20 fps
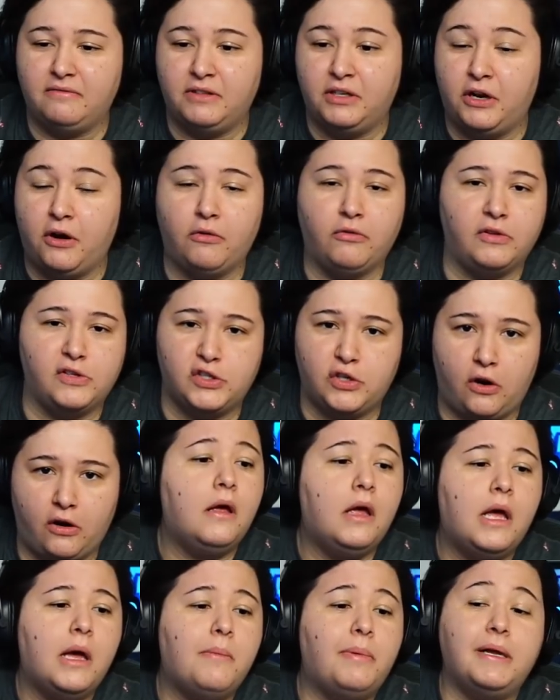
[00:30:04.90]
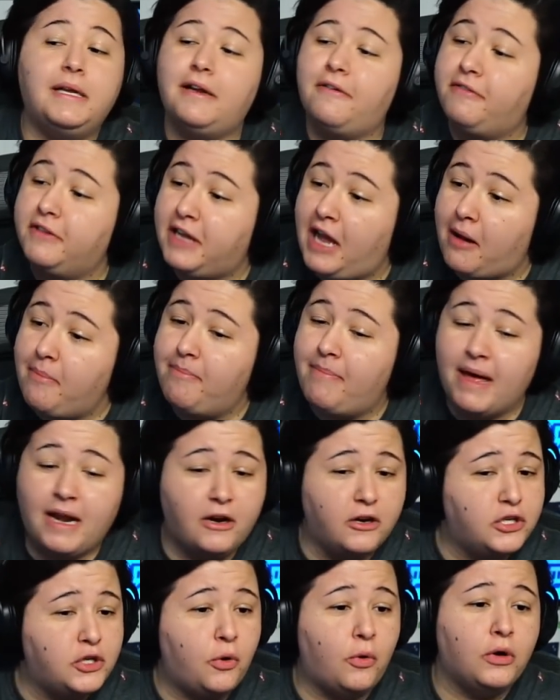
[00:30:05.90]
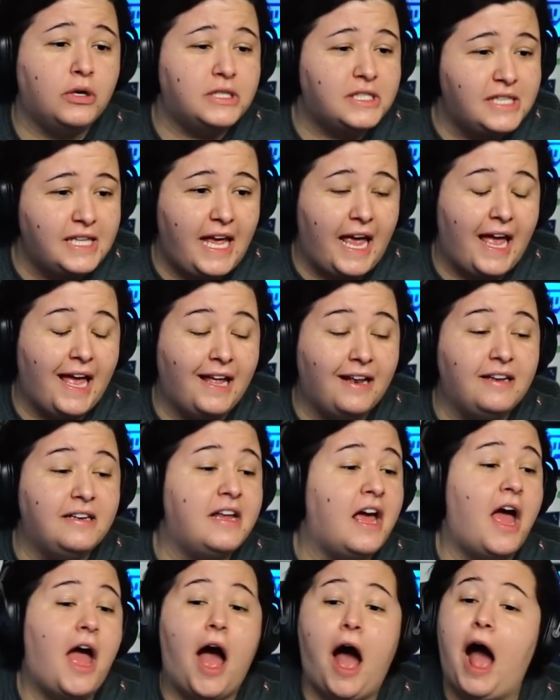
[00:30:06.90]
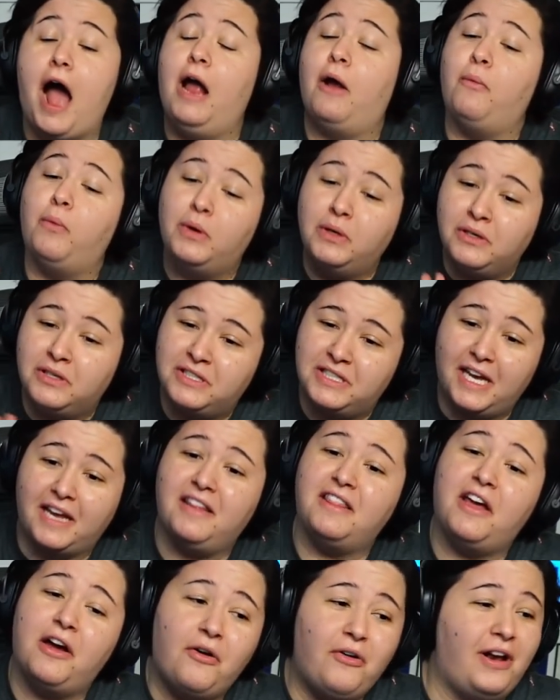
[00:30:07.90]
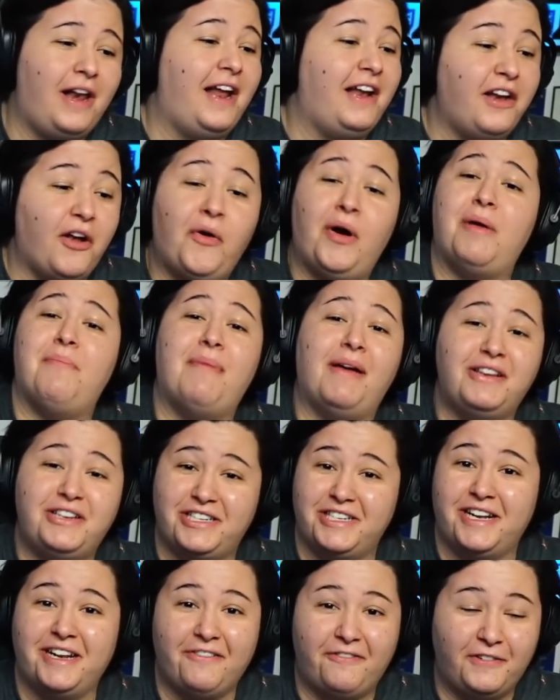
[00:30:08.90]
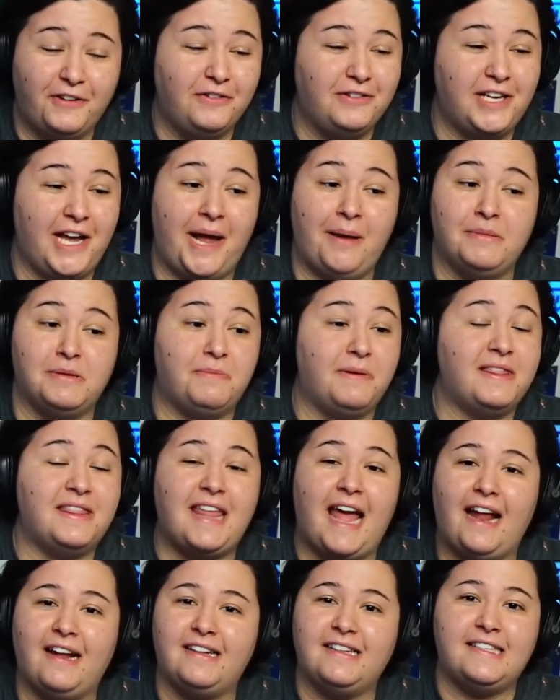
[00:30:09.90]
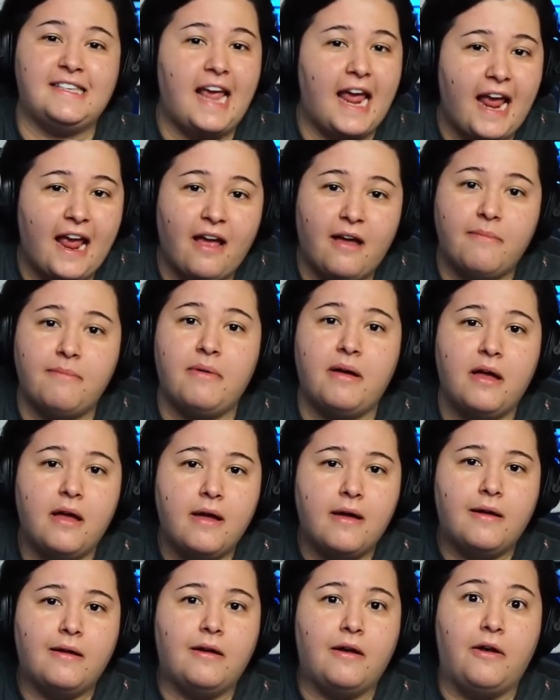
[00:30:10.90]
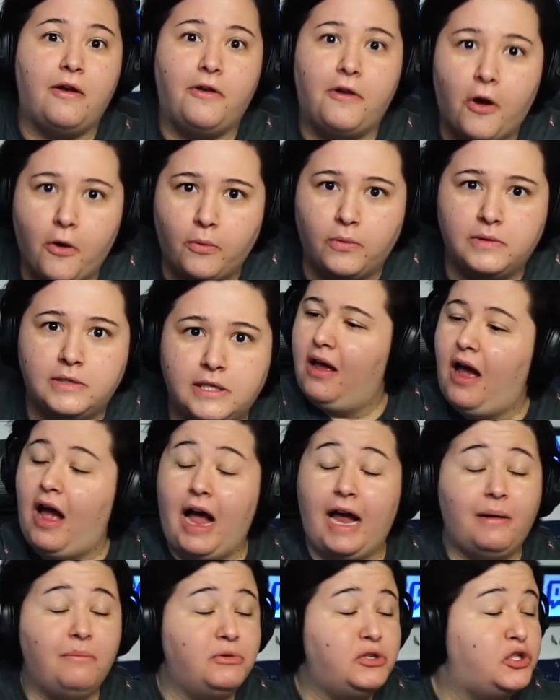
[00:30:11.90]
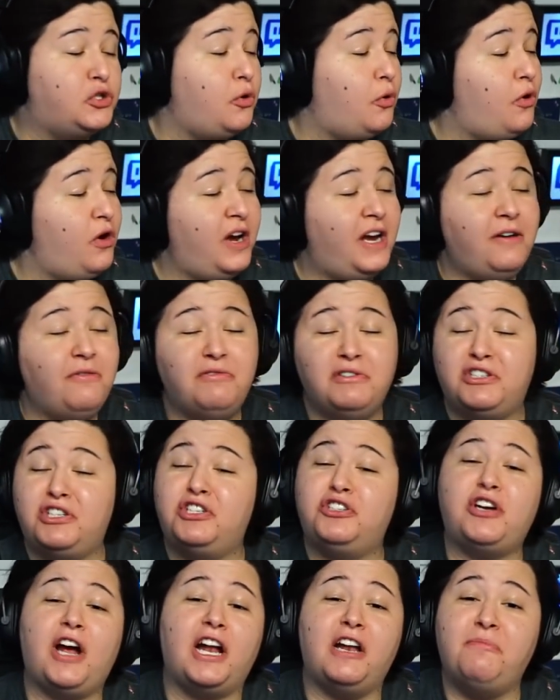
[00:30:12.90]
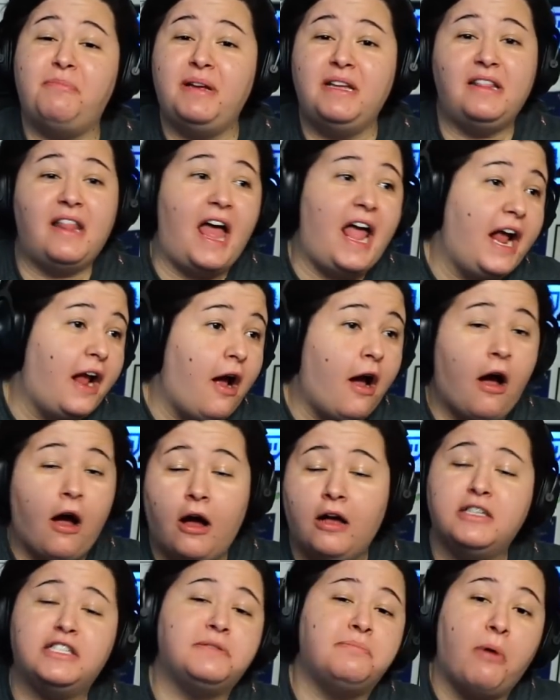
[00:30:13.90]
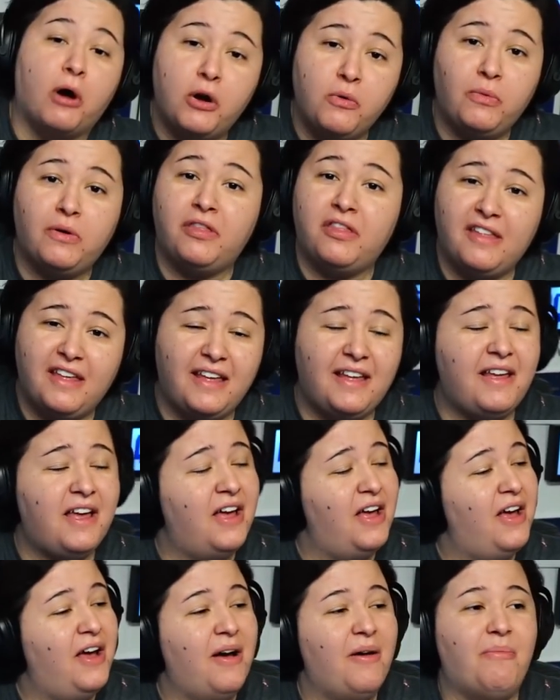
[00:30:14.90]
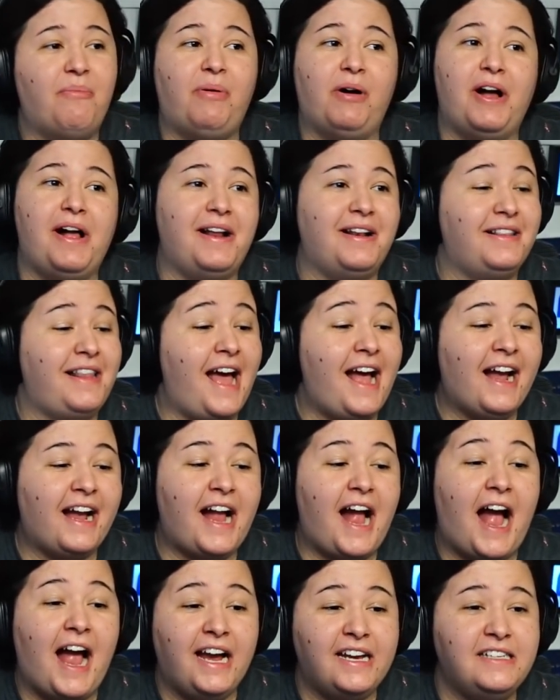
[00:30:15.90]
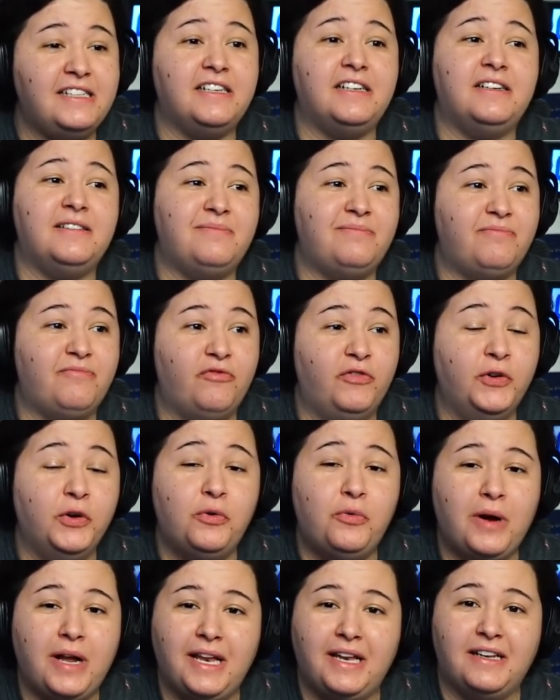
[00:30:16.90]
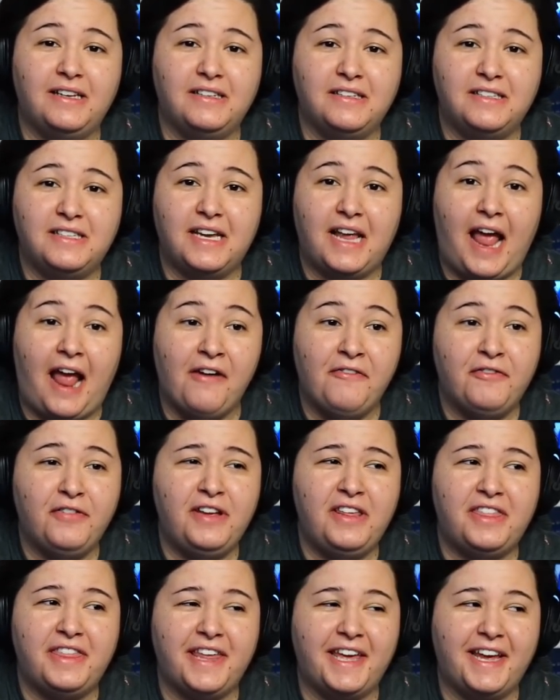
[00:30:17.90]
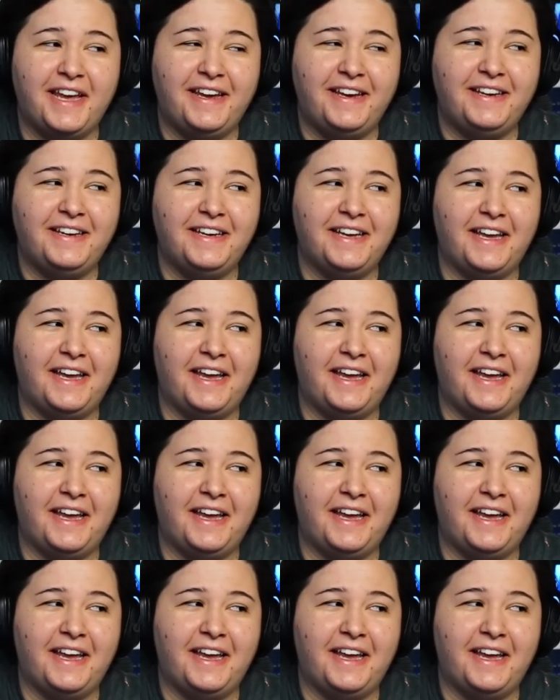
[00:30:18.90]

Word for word: you know, the star. But he definitely got better towards the end. I will say though, and I know I mentioned it a few times, but that damn note. I'm sure he was just trying to be like, haha, smart with it, but that kind of ruined everything,